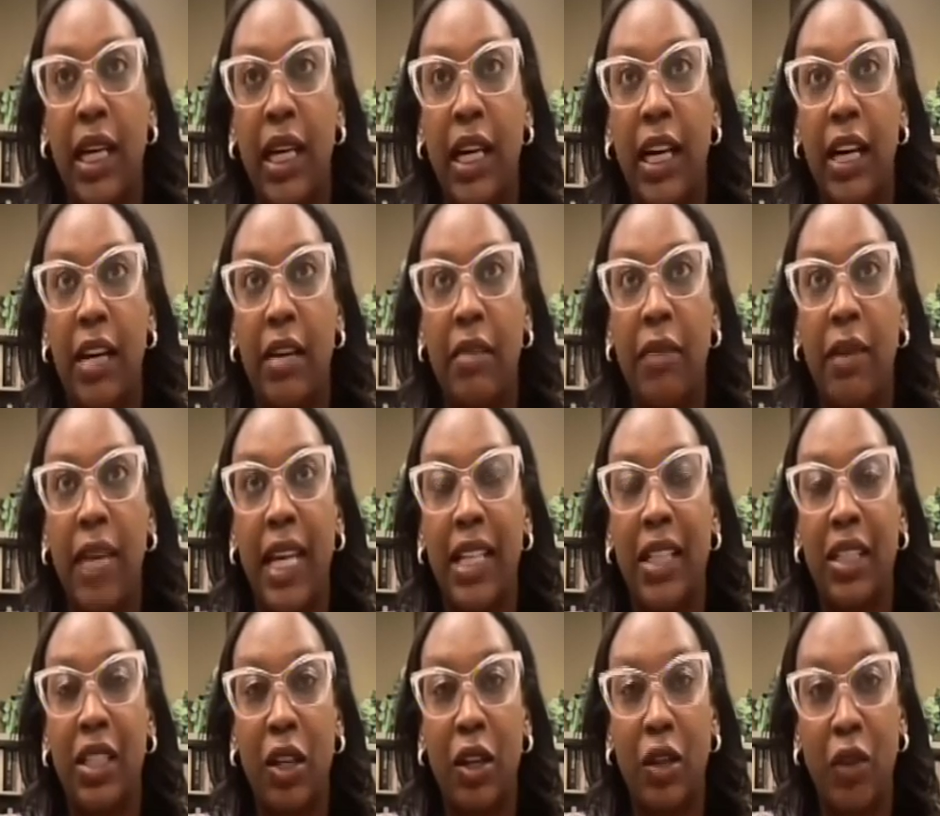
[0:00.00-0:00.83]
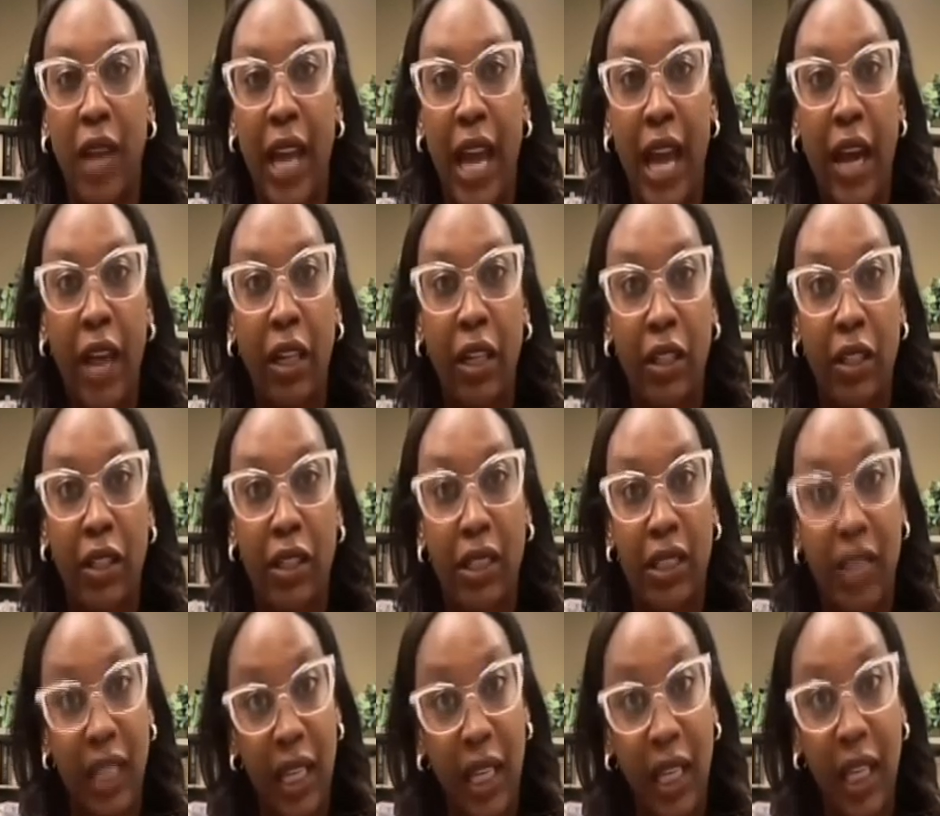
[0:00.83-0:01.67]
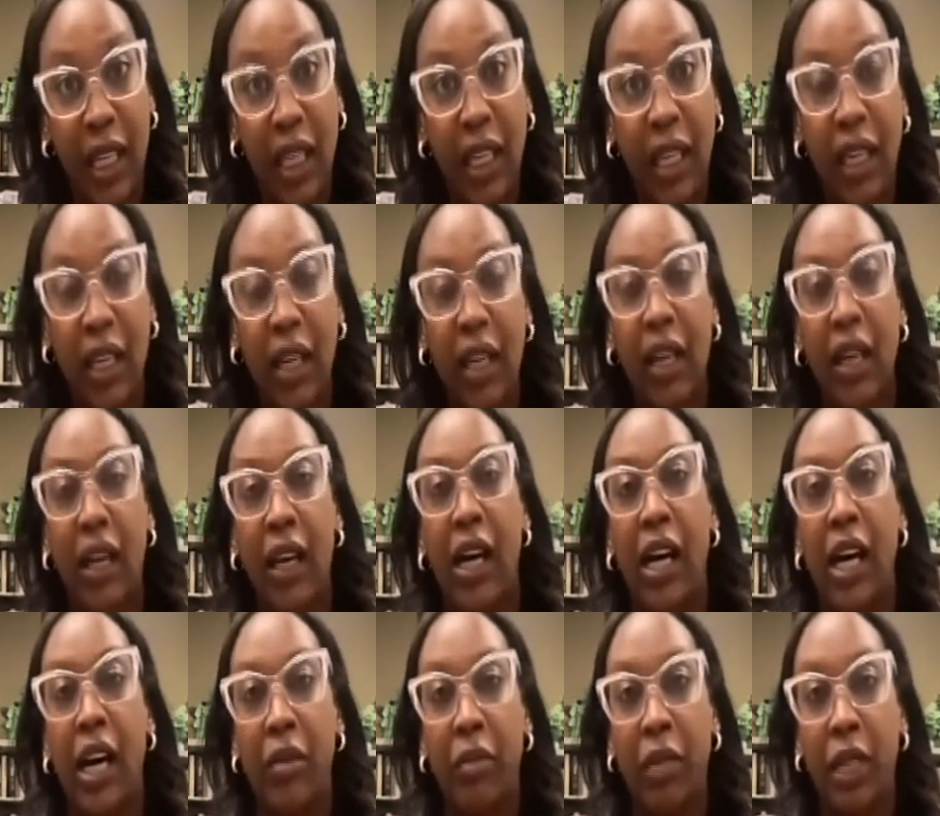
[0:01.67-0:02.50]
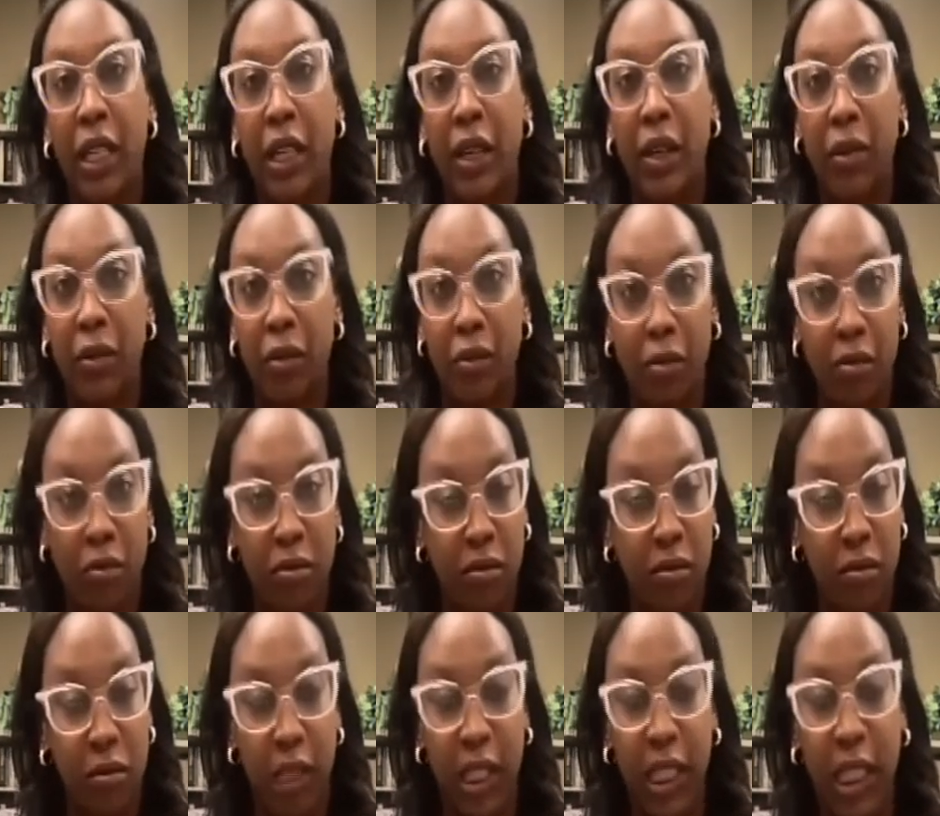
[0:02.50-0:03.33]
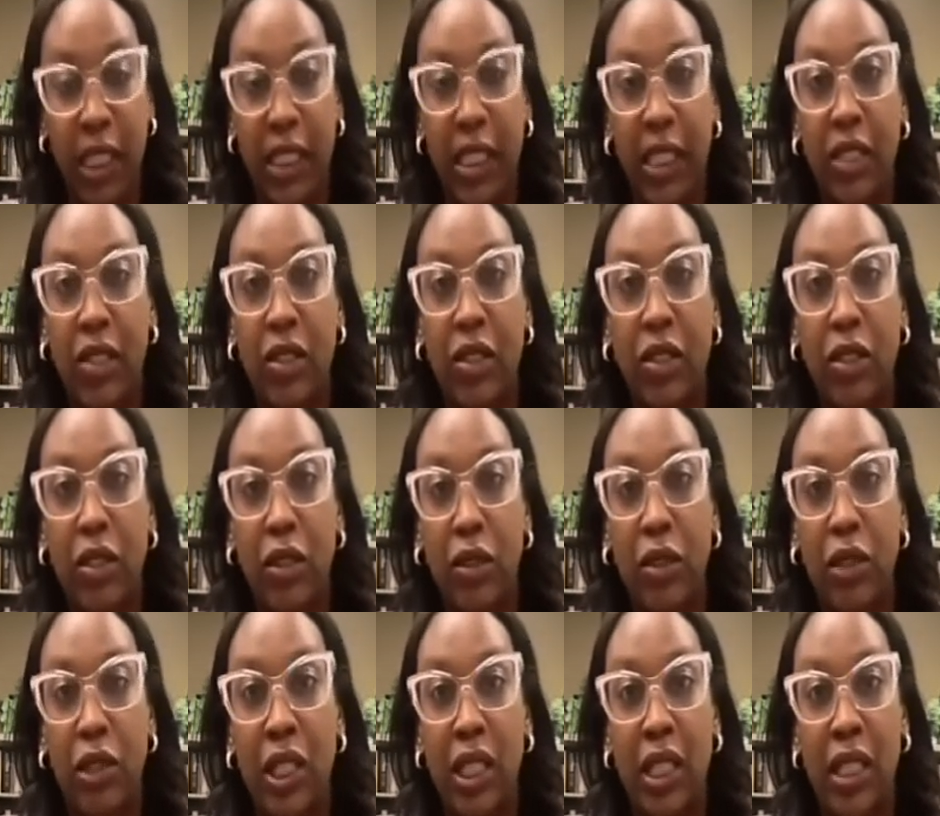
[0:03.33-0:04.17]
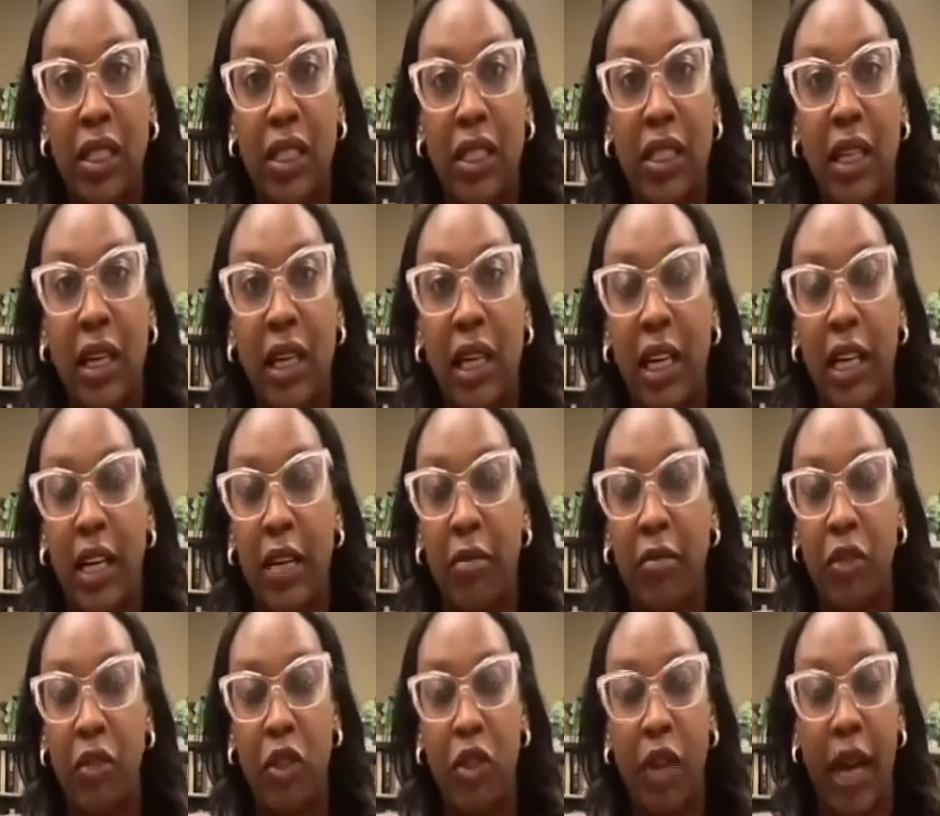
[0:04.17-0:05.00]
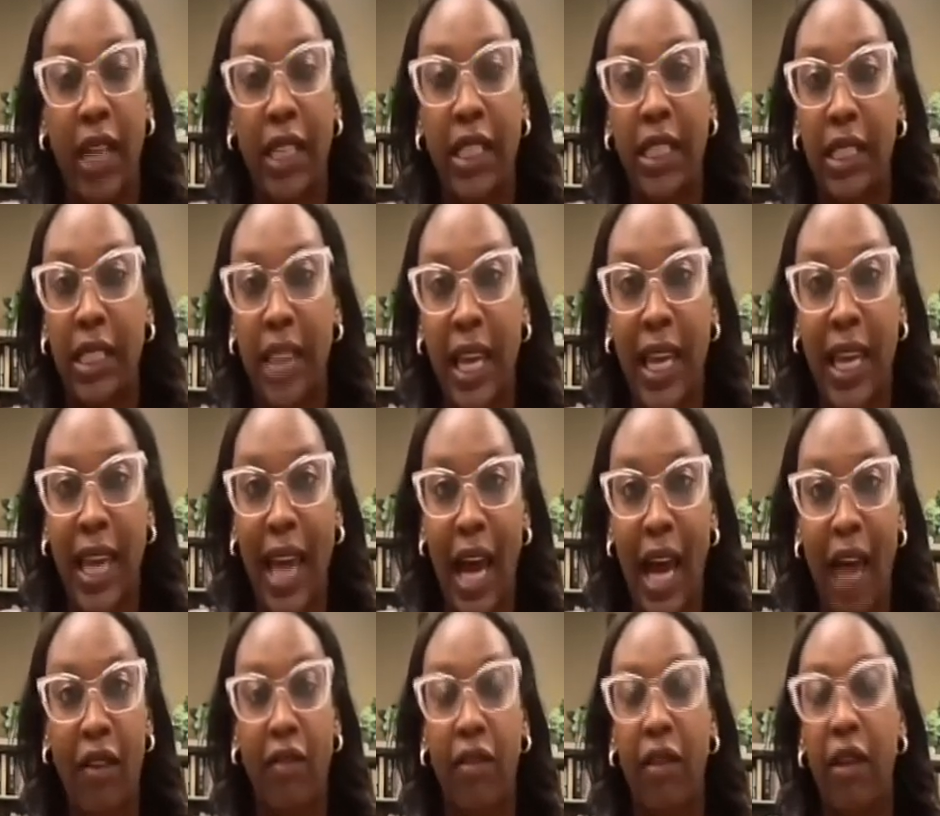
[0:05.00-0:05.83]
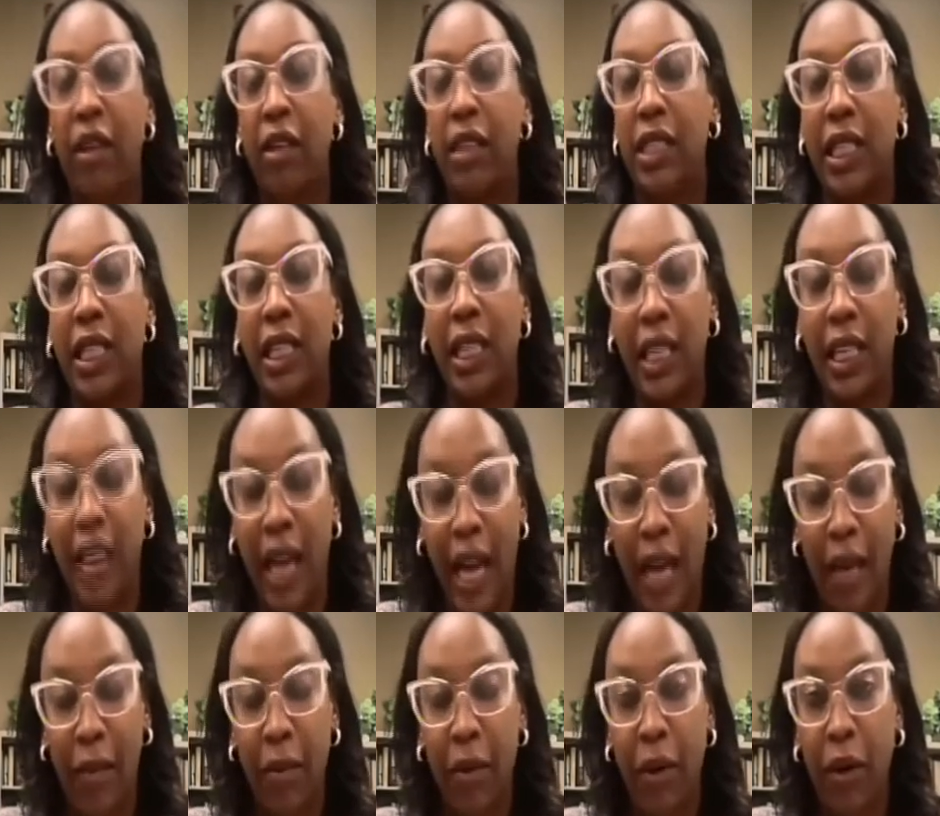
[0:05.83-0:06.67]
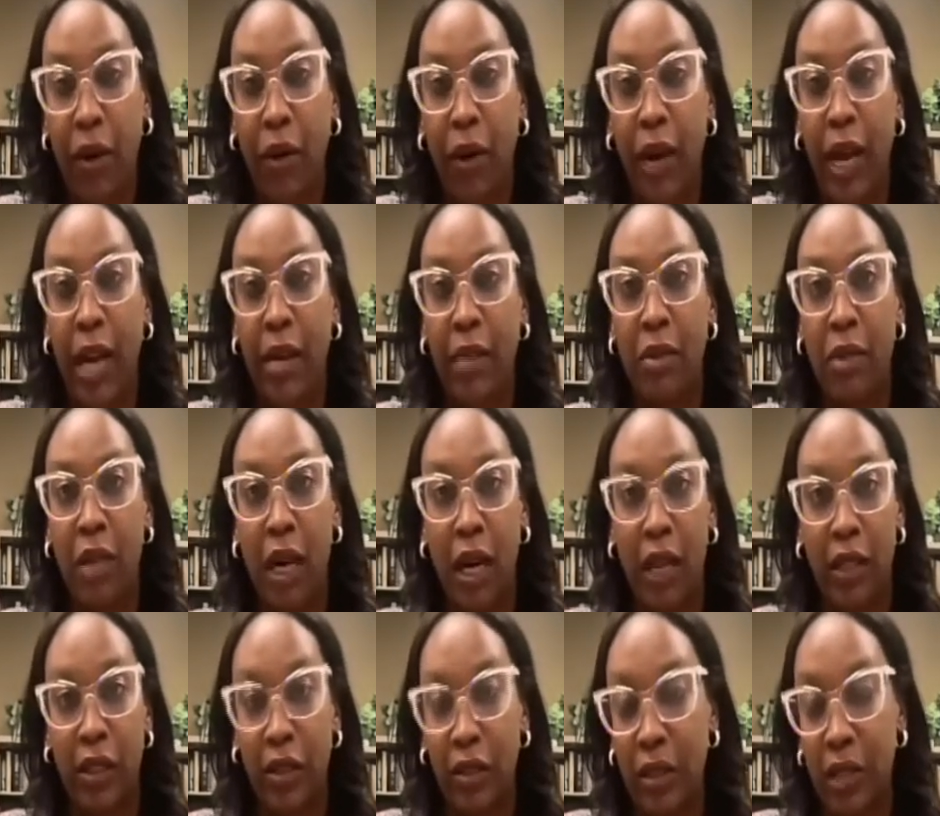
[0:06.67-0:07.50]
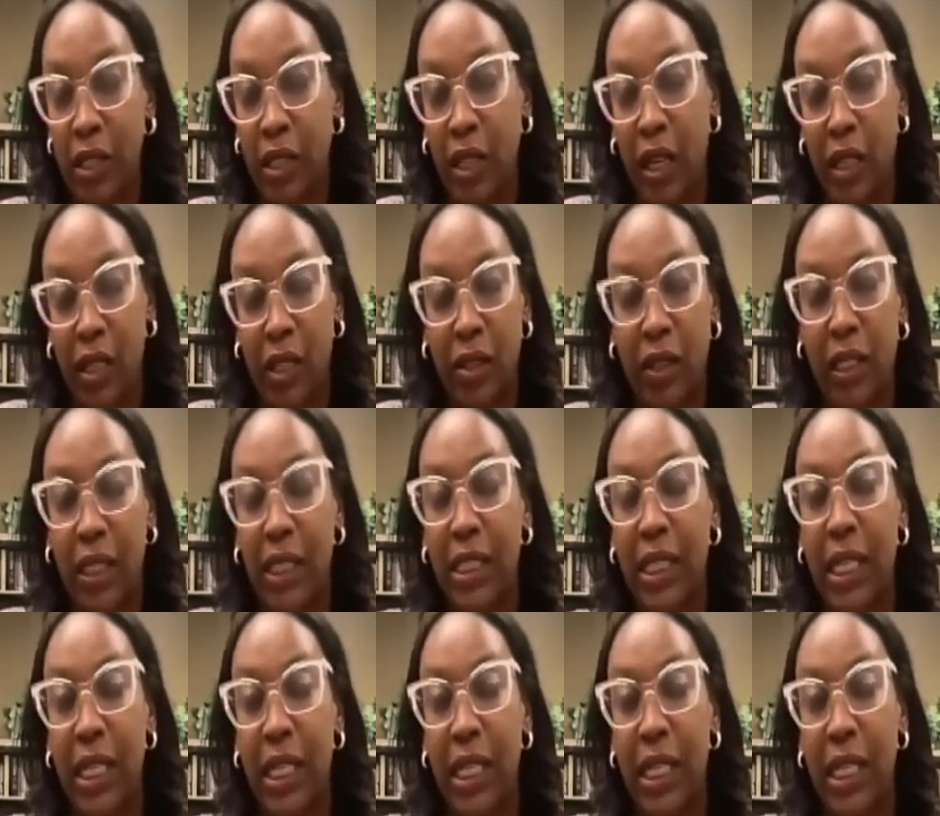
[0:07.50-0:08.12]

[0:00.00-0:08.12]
And so now you're seeing, you know, these institutions trying to take out of their DEI programs. Also, it's also